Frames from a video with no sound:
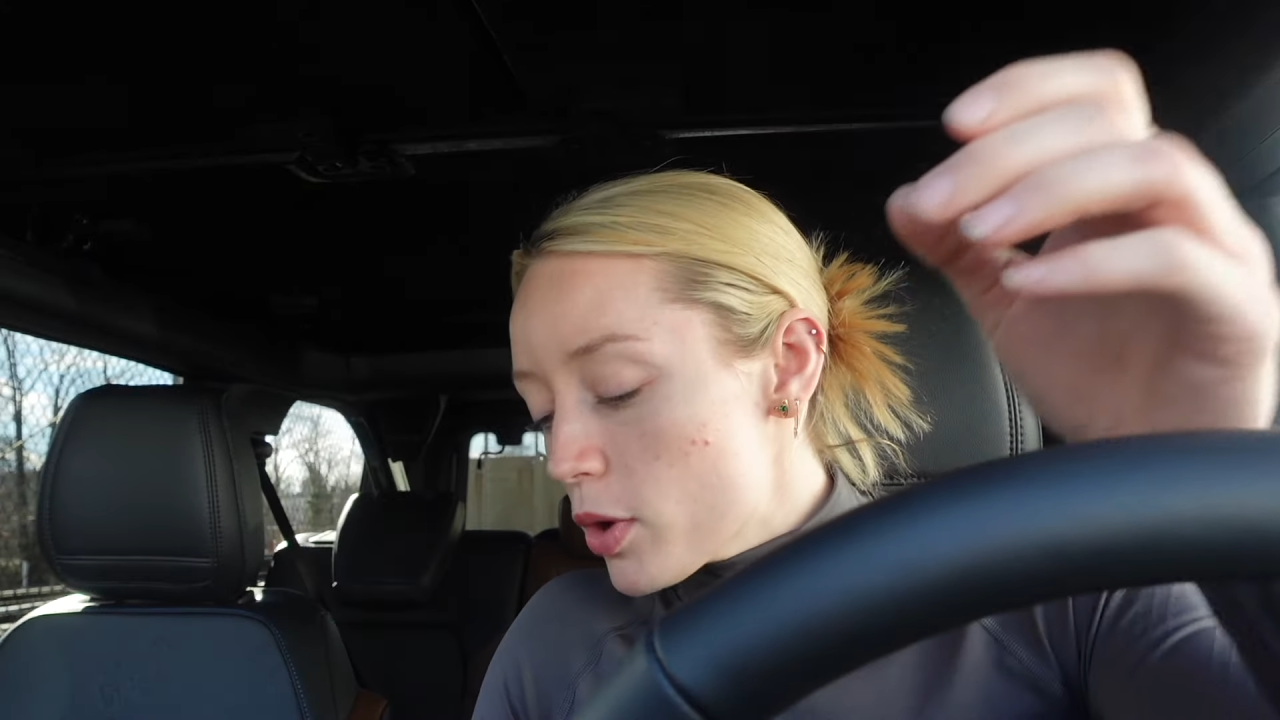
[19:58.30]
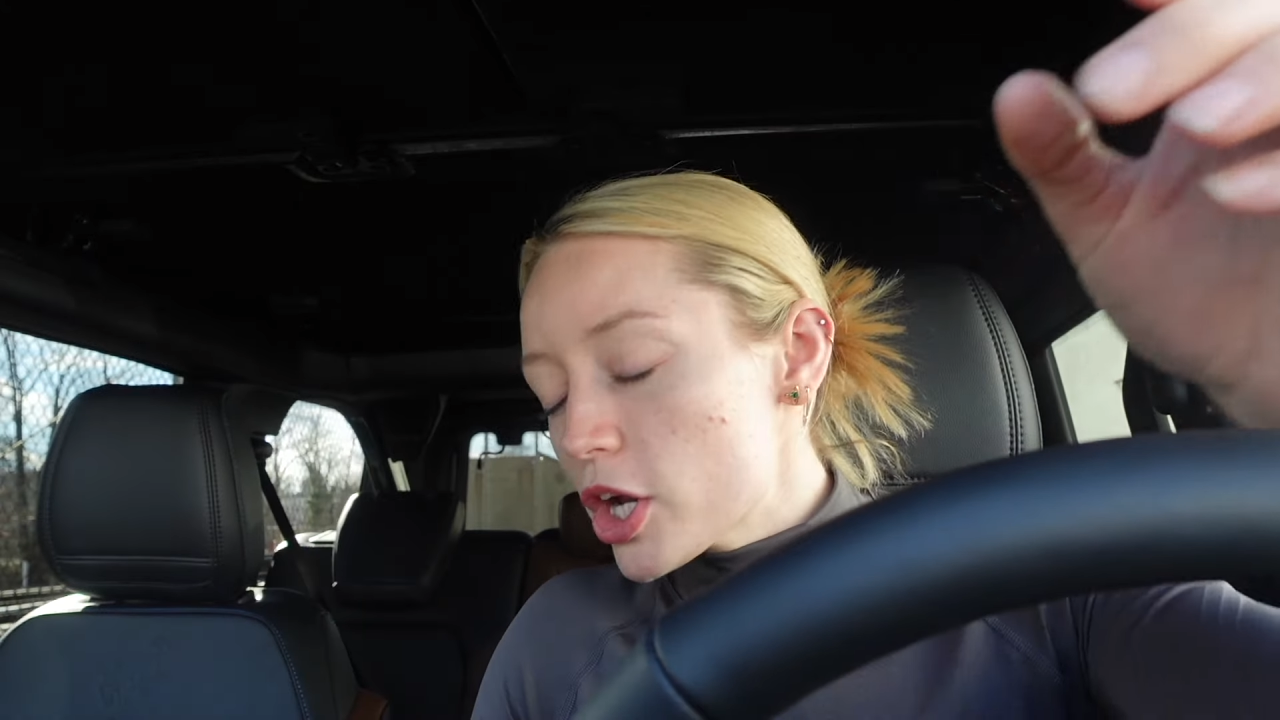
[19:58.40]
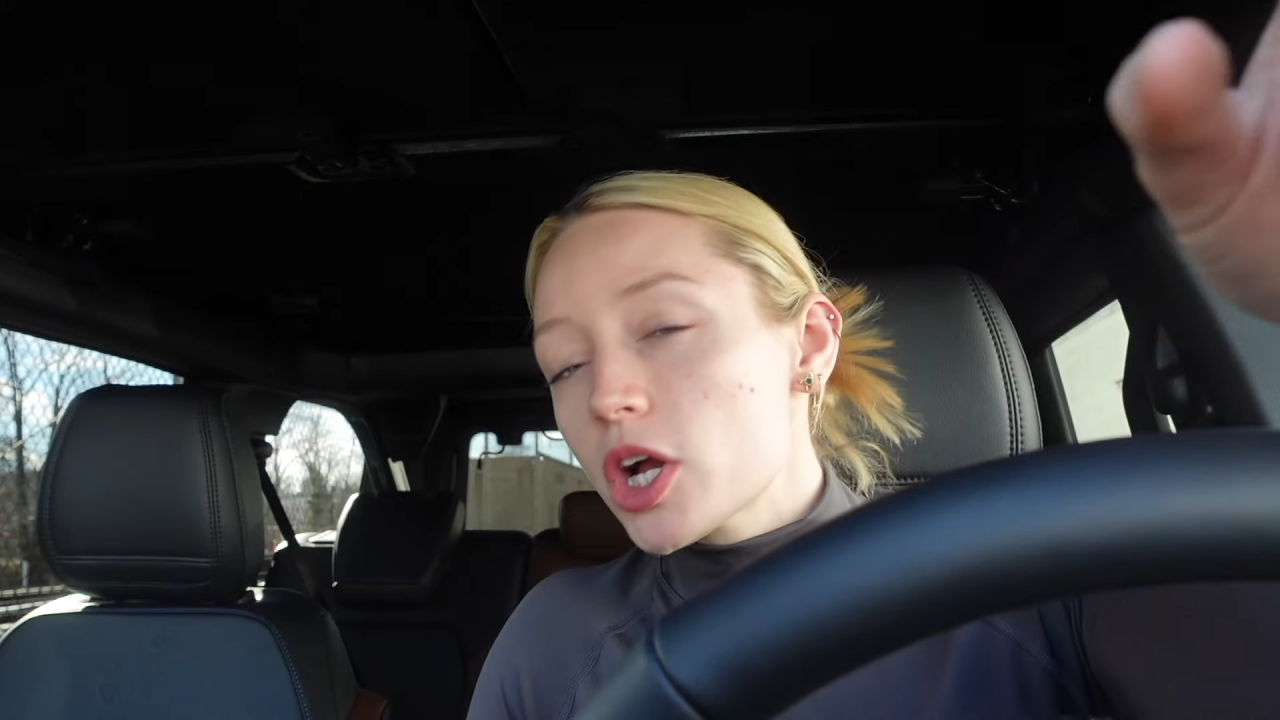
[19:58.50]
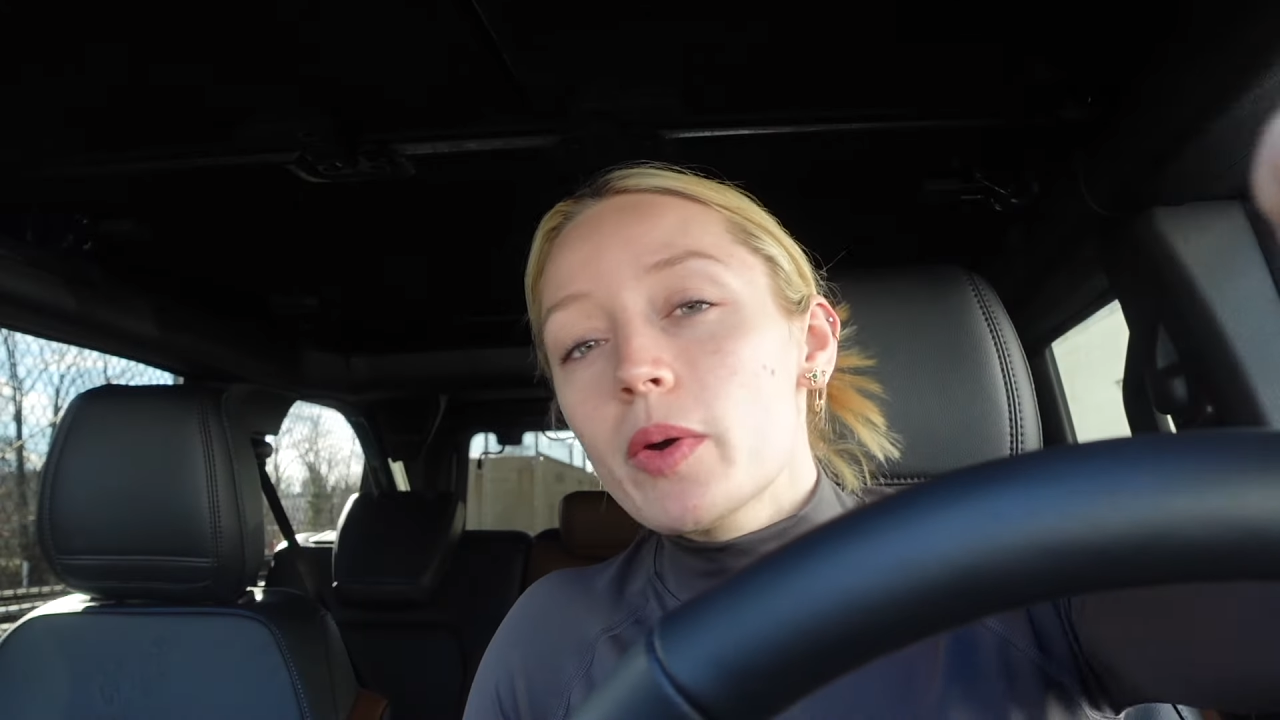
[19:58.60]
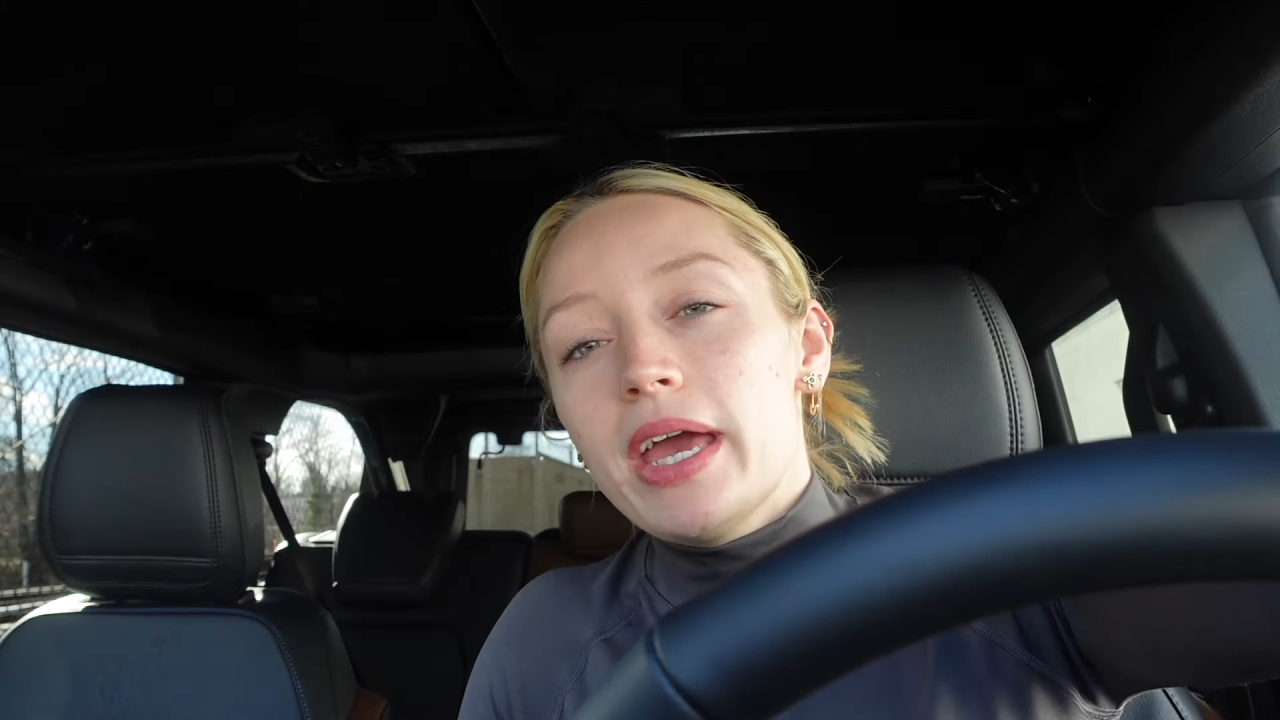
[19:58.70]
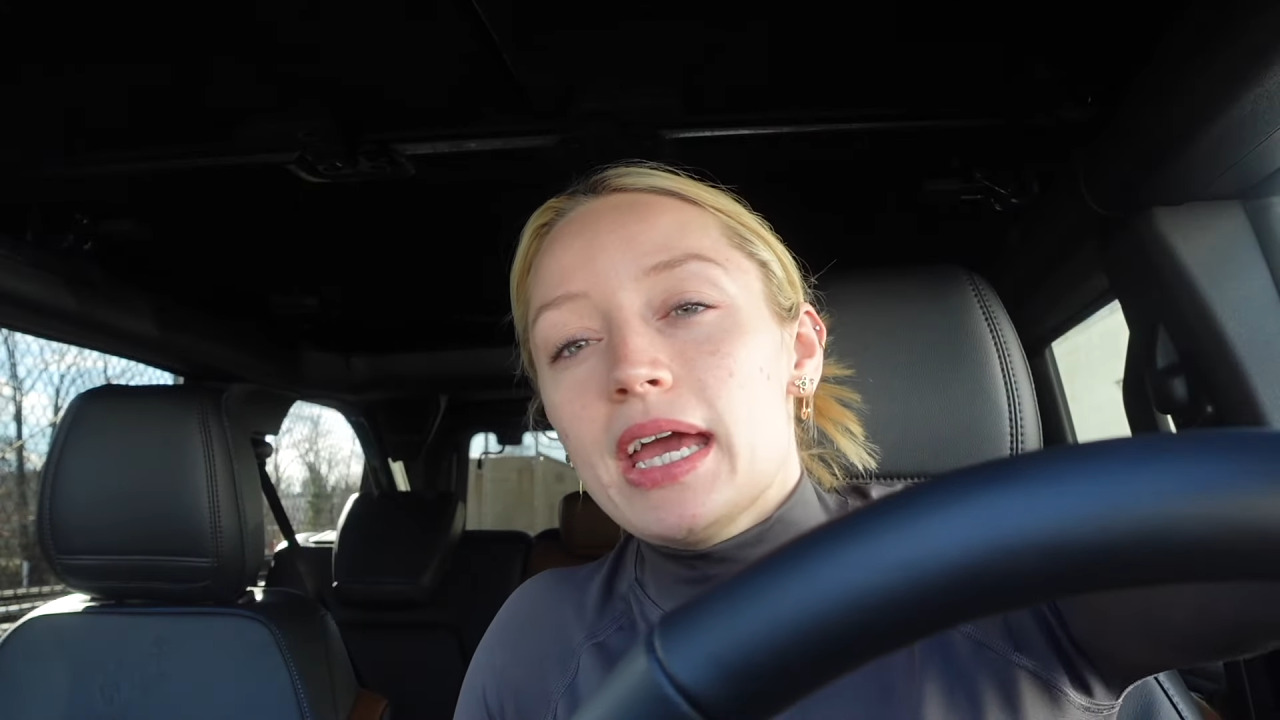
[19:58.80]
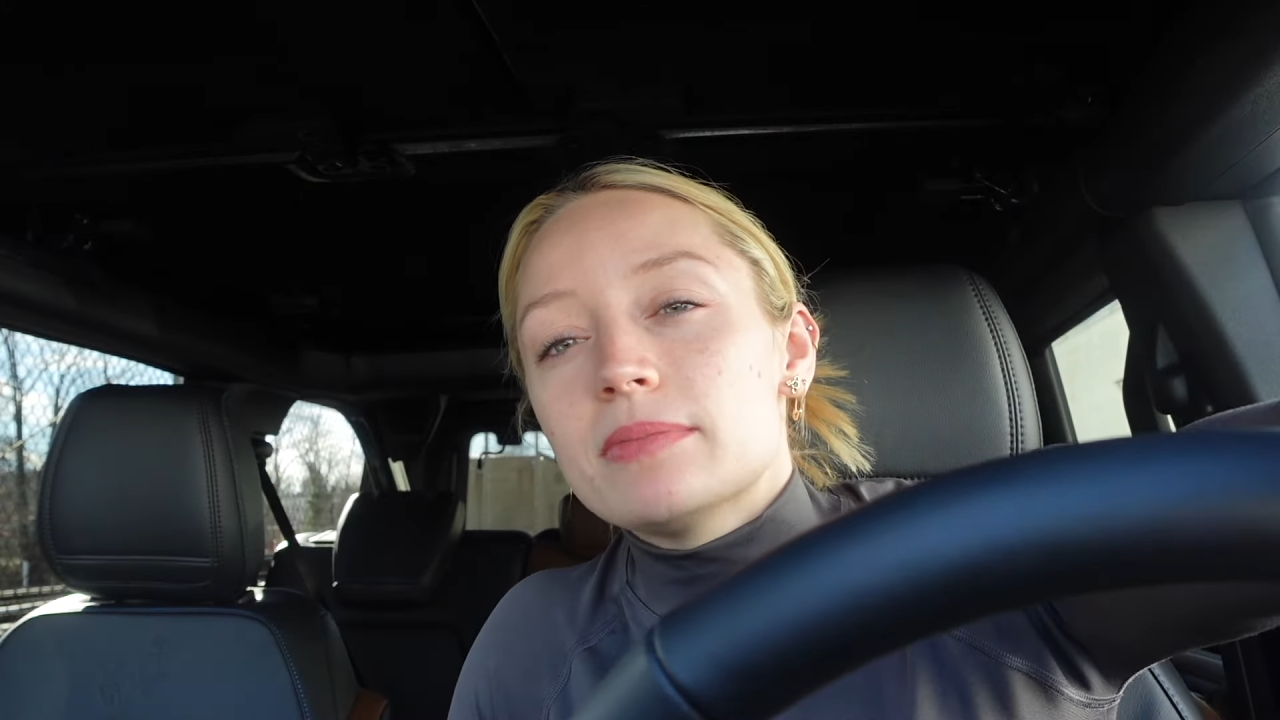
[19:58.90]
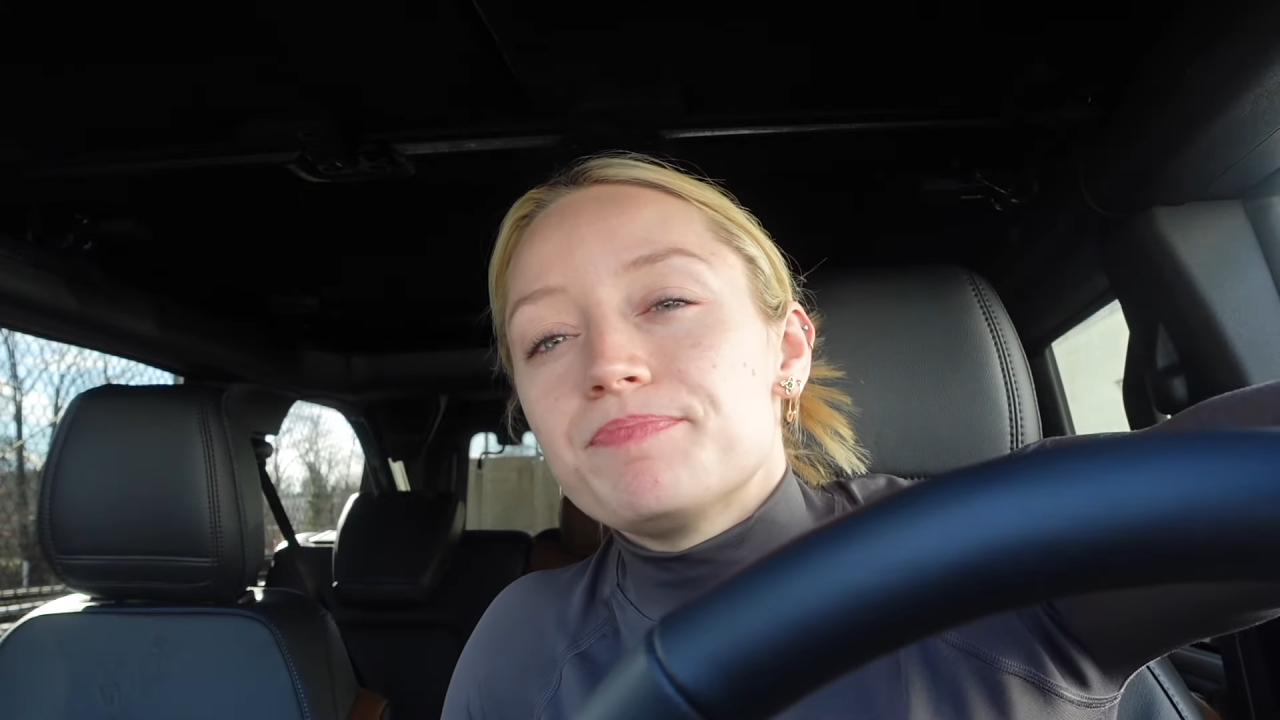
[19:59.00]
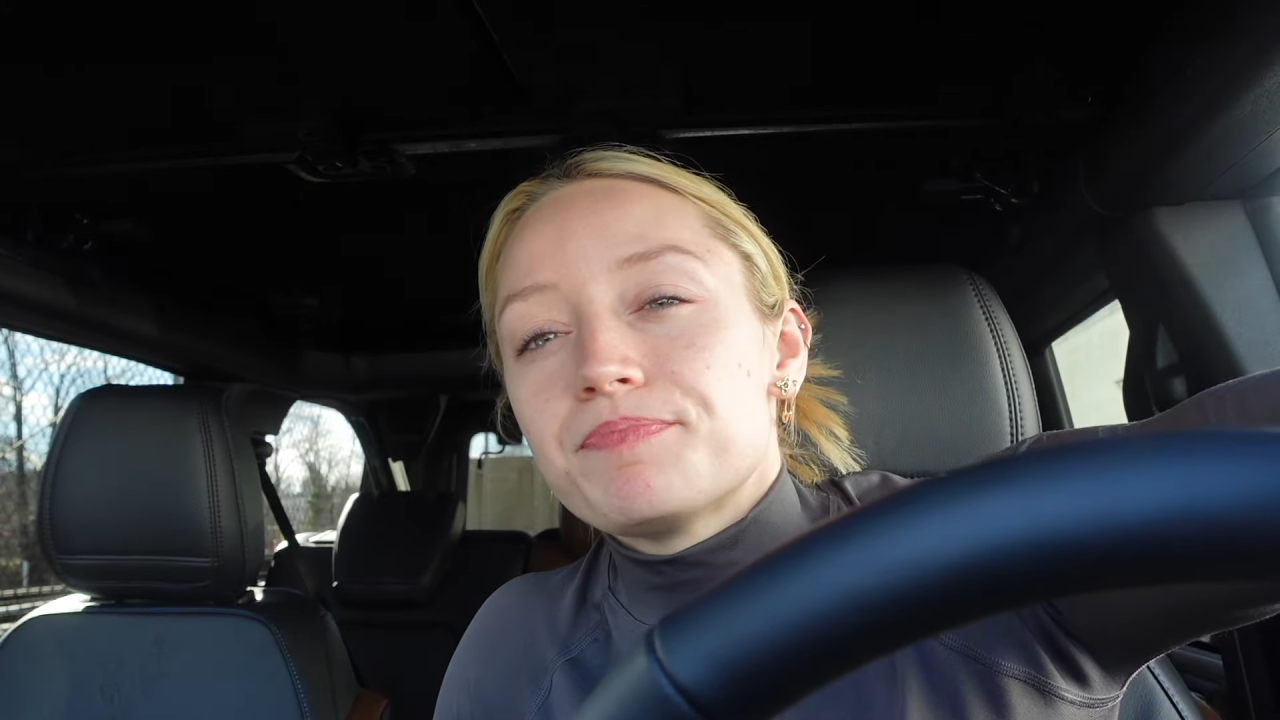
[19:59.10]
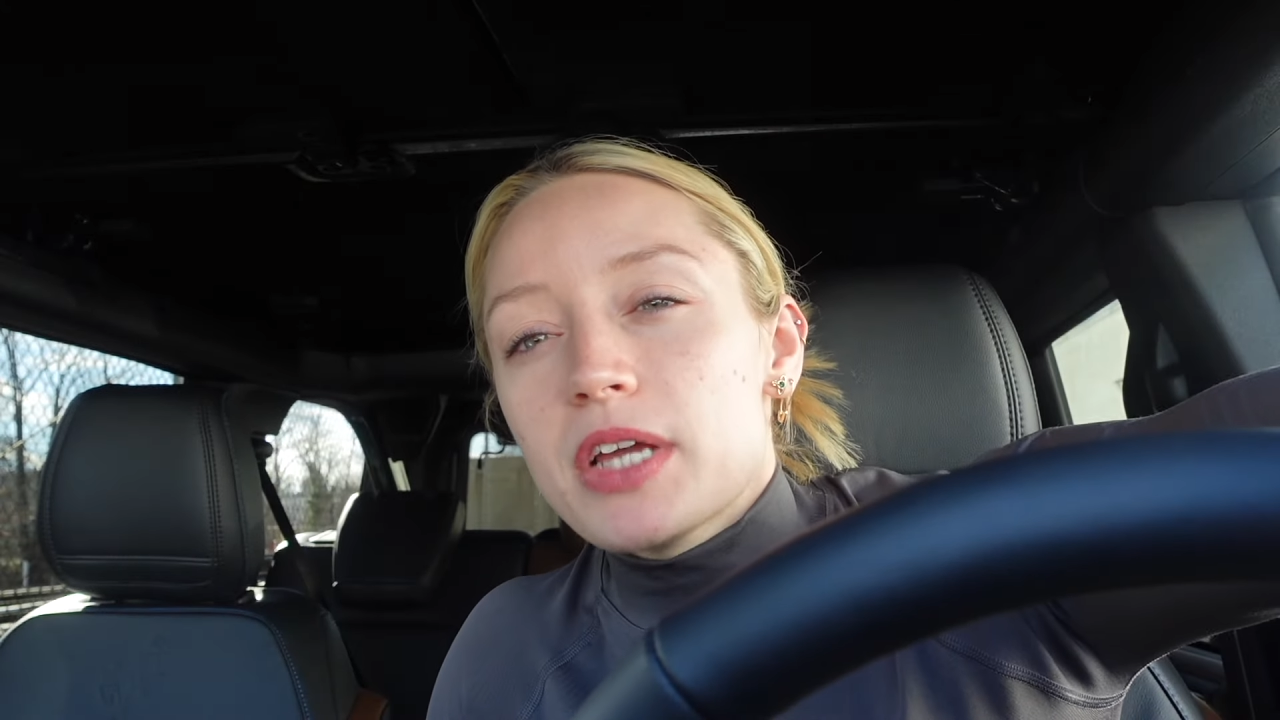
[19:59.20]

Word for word: We're gonna go hit